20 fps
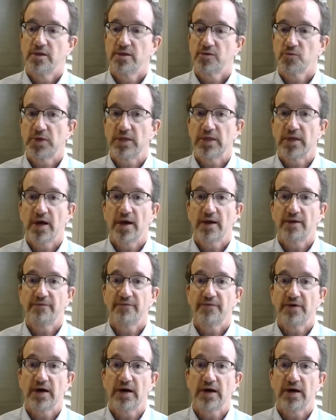
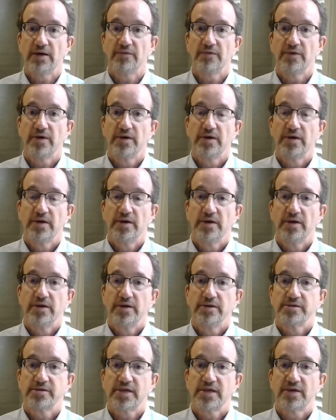
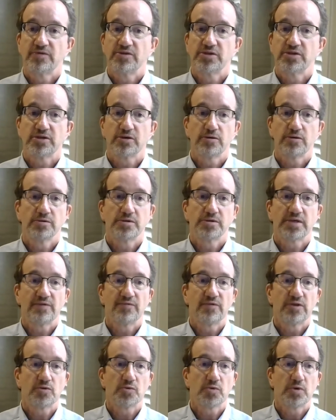
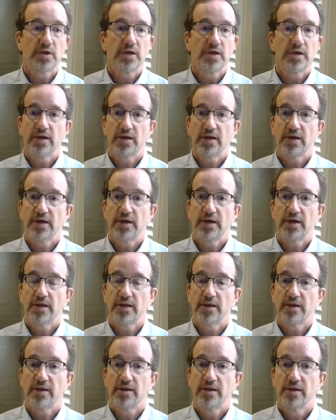703-395-7073.
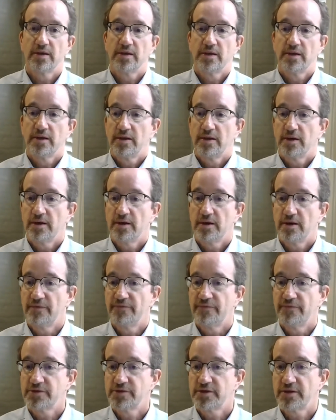And
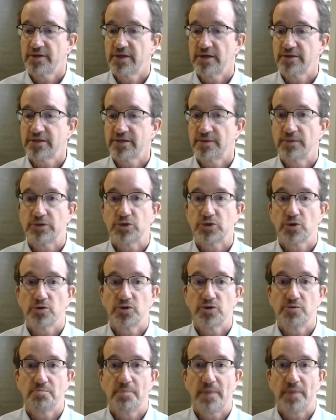if there's nothing else, I'm going to turn
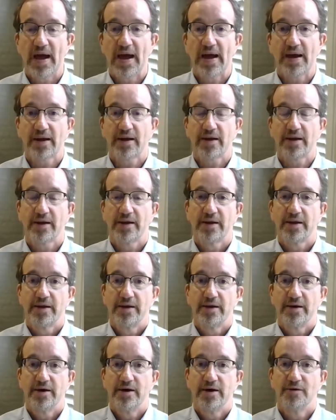you back
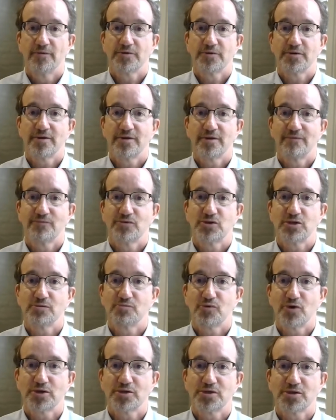over to the Virginia
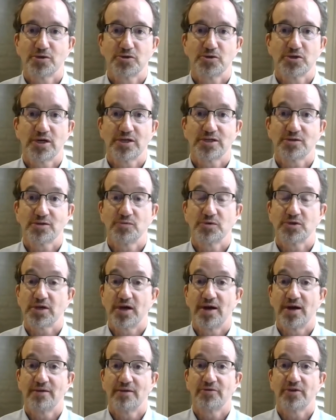Press Association, which
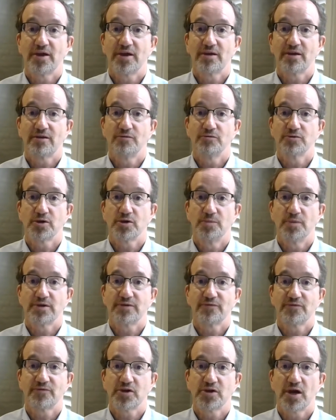I thank you so
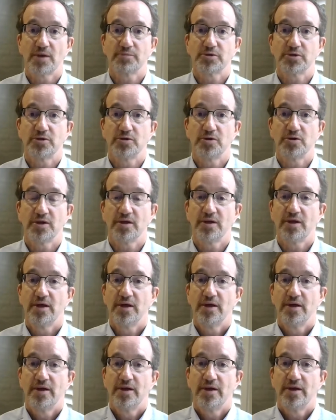much for the opportunity.
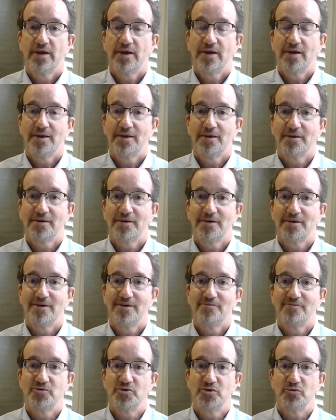And
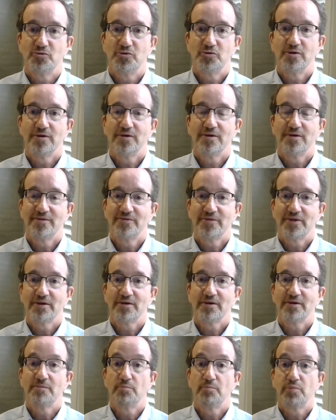
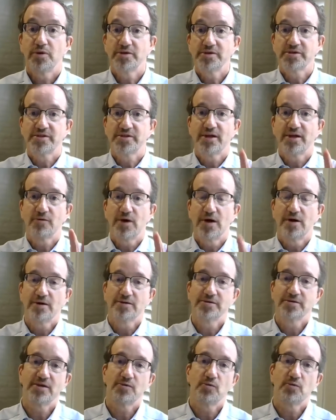and please stay around
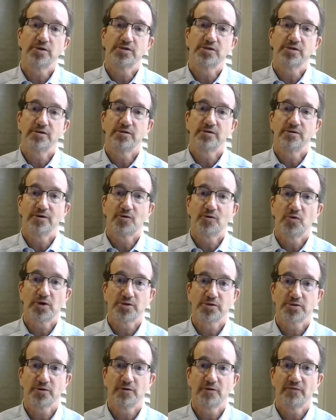because they want you to do a quick
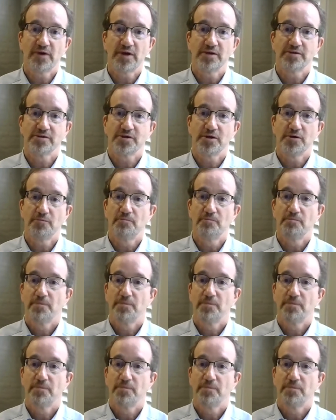survey. So